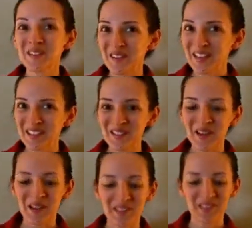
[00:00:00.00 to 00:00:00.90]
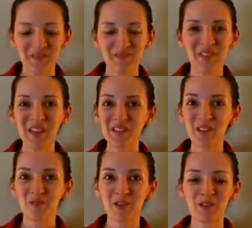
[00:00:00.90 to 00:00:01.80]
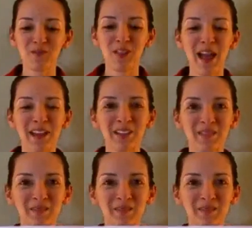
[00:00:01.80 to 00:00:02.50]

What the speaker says: So let's start. Here's the first flag.